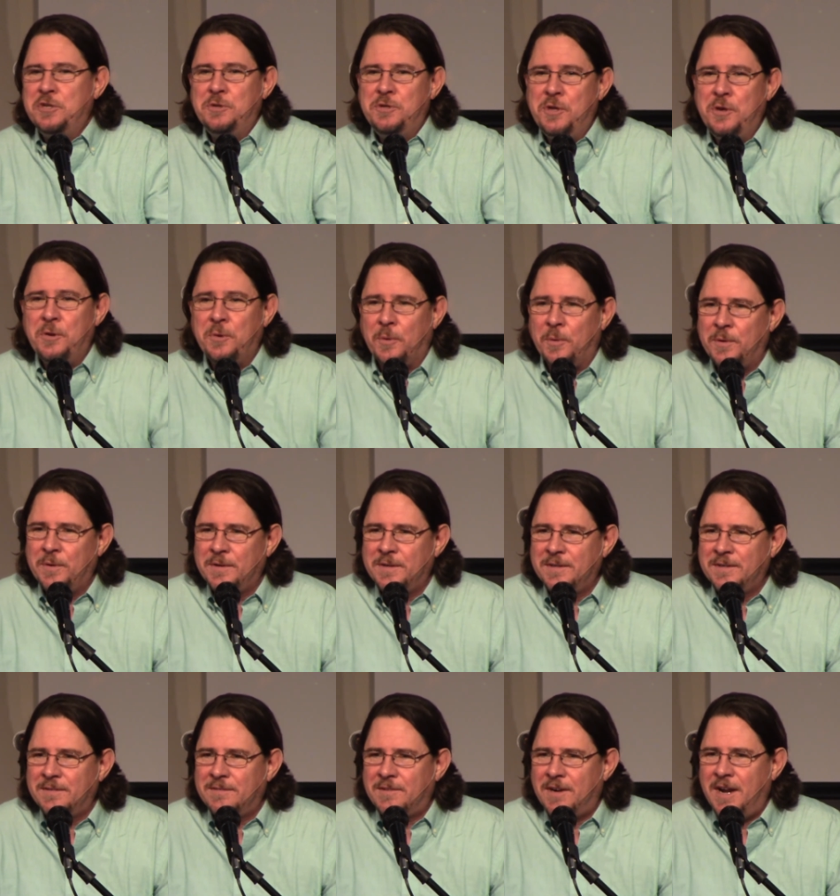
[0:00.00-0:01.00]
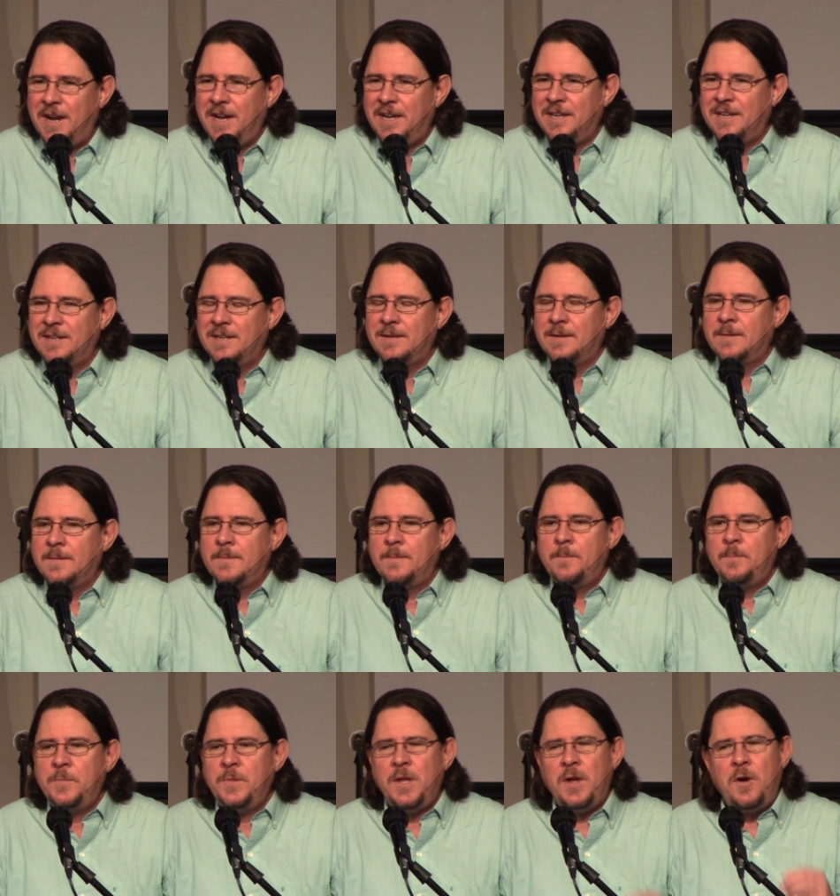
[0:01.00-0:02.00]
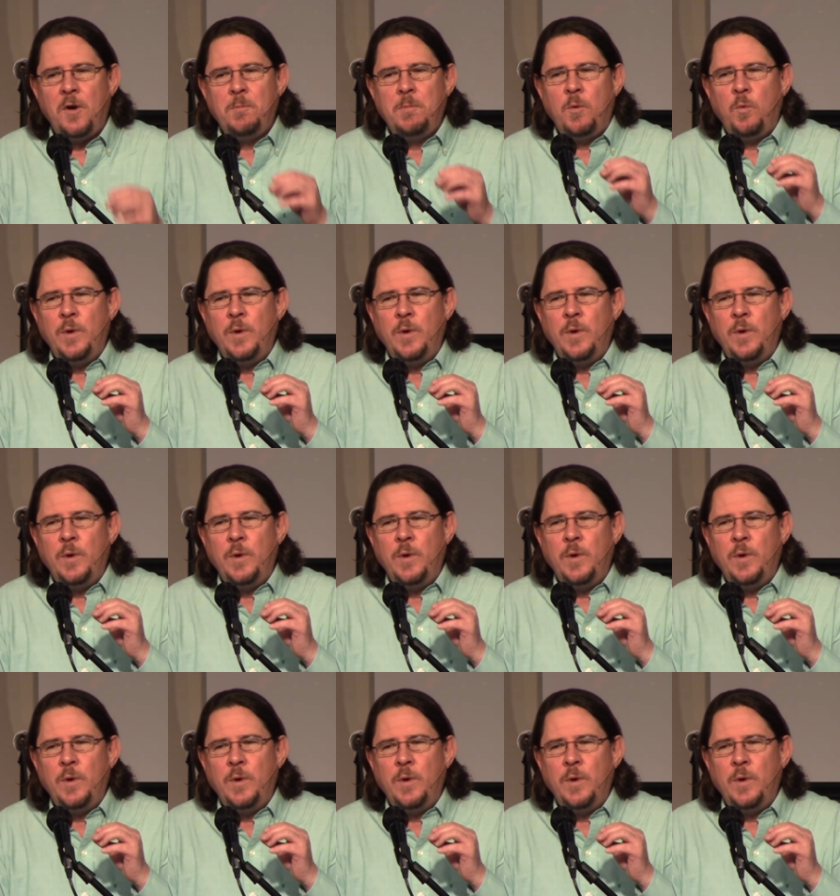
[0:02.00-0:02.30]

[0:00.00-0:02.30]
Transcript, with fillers: do you? Right? No,